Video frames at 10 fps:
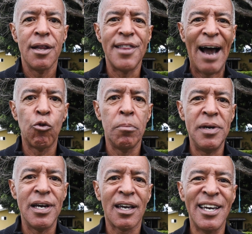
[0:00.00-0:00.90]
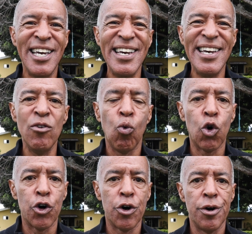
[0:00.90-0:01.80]
That would be a
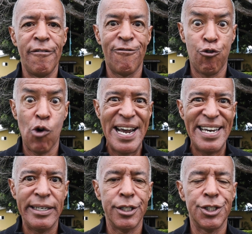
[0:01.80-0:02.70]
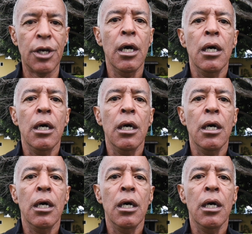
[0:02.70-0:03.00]
keyword phrase.